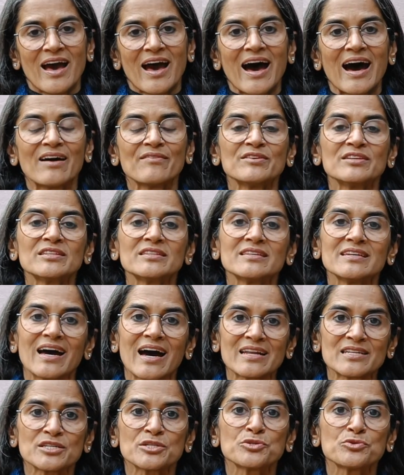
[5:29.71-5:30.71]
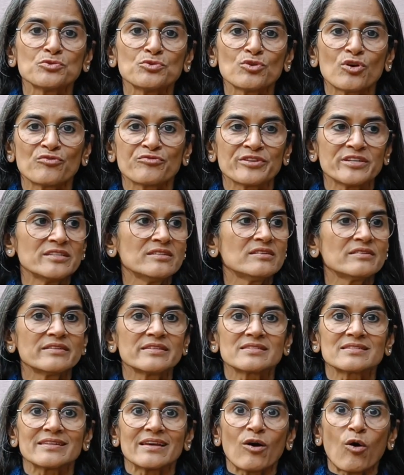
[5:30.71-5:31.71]
Having the attitude of either
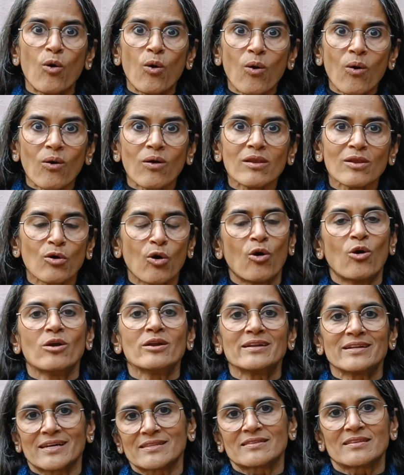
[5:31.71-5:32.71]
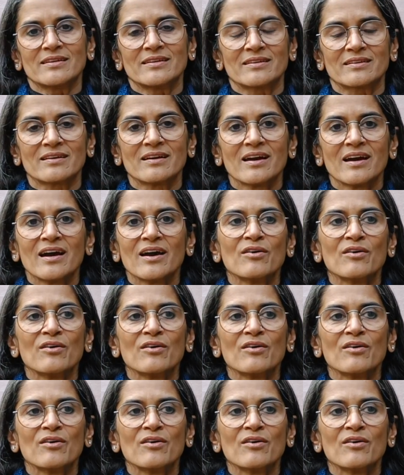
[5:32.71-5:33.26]
it's all or nothing